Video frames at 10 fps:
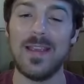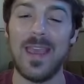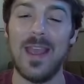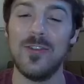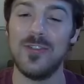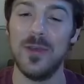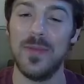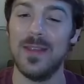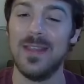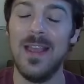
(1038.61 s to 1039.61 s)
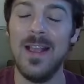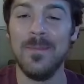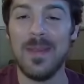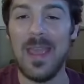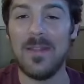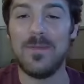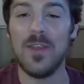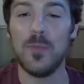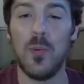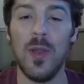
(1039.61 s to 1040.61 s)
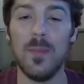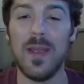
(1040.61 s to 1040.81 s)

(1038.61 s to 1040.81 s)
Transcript: I can't shield this, and at this point,